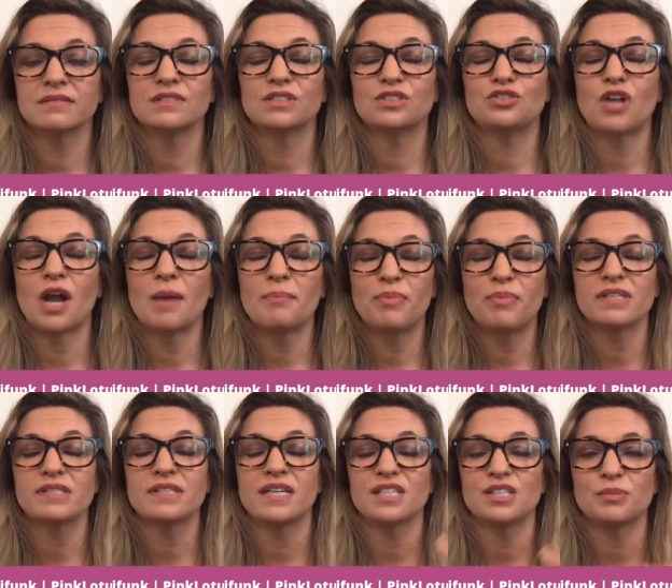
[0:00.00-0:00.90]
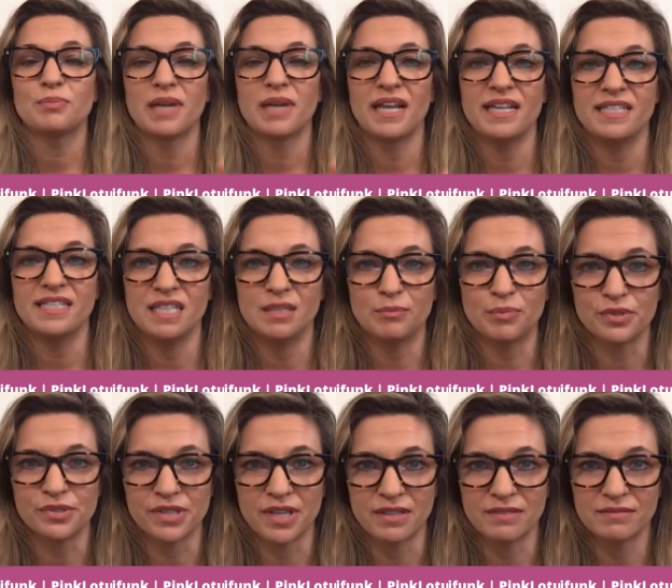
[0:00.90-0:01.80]
drop breast cancer by
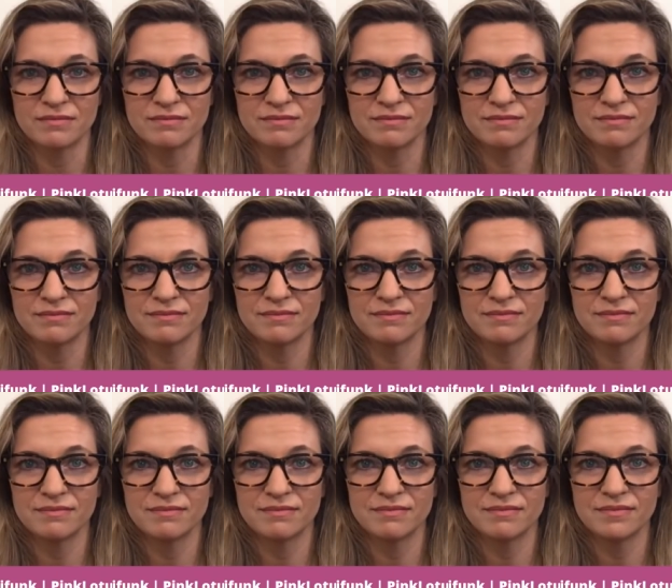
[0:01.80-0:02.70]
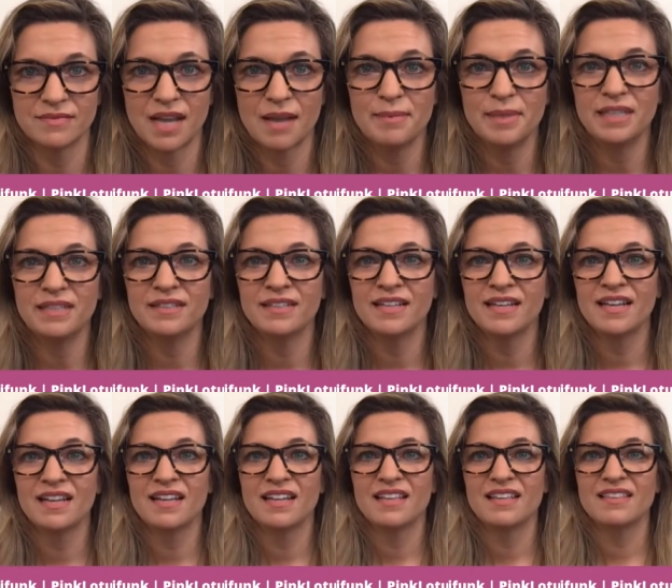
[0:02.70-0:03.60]
18%. I mean,
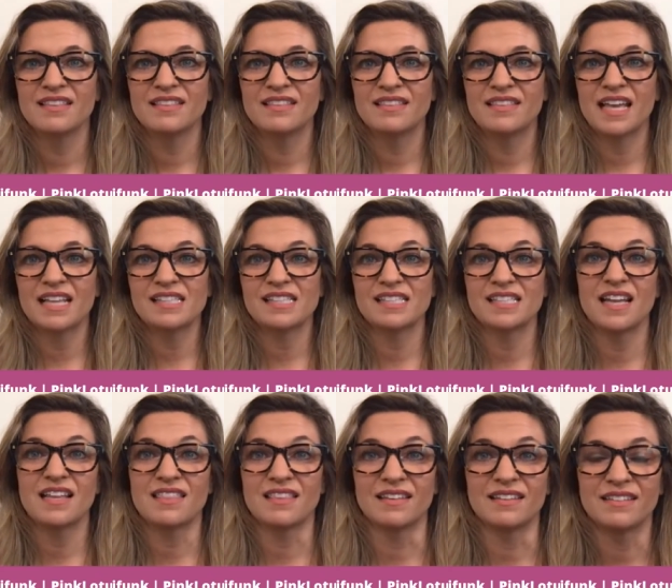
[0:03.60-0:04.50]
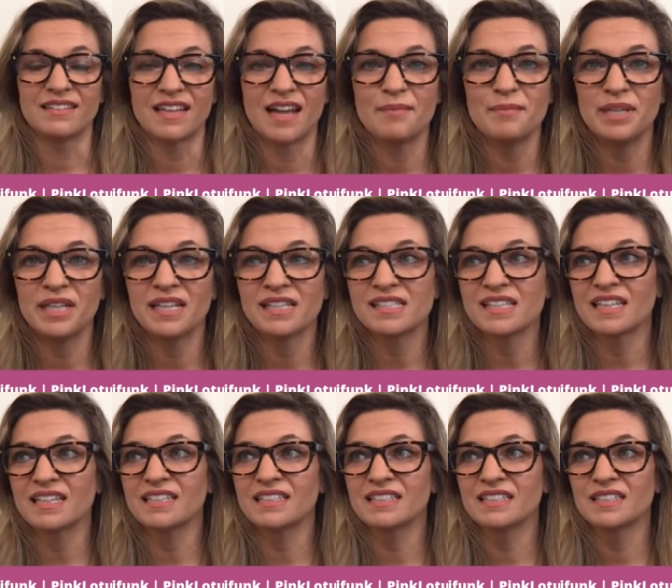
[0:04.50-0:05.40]
that's nothing. I mean, that's
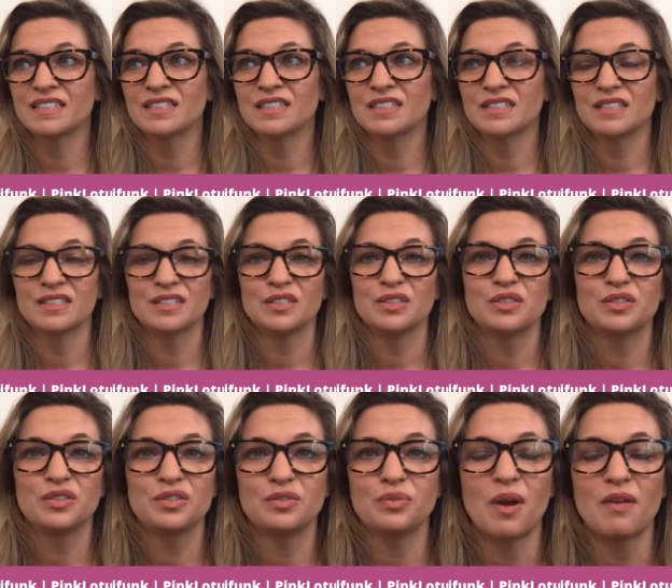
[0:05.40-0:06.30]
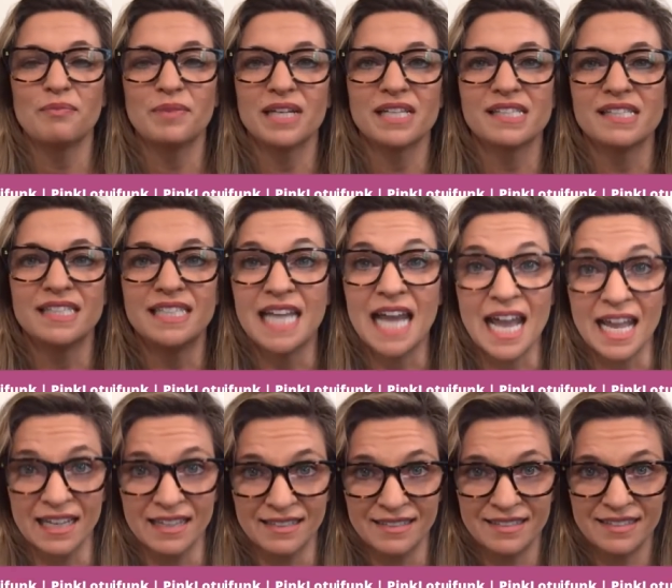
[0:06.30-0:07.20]
like 12 minutes a
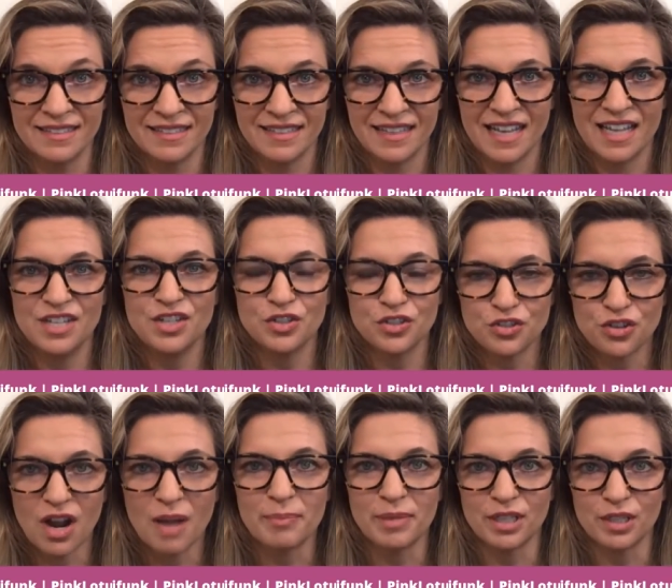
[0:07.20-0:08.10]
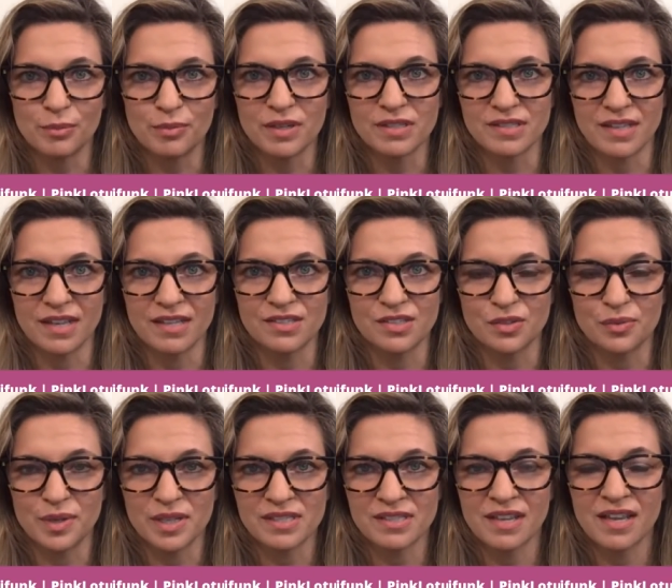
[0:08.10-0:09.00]
day and you're dropping your breast cancer
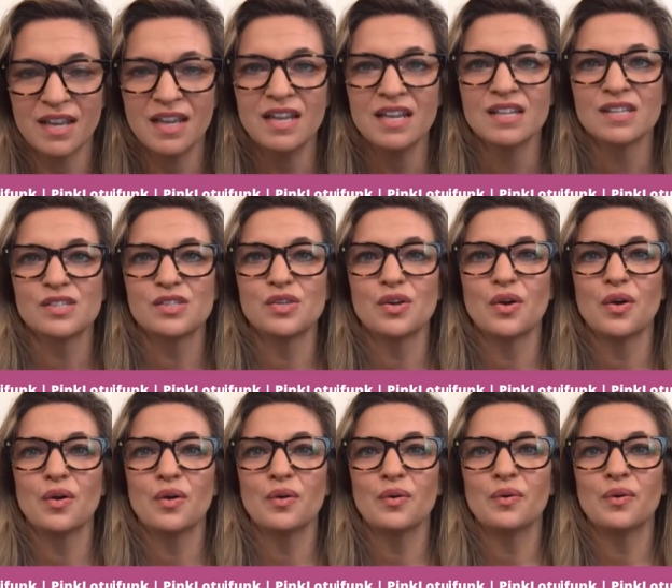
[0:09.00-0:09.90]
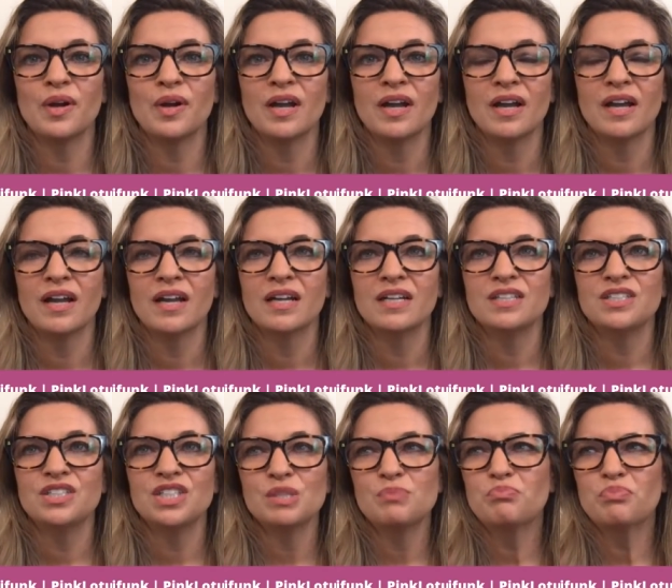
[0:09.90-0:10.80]
risk. So, just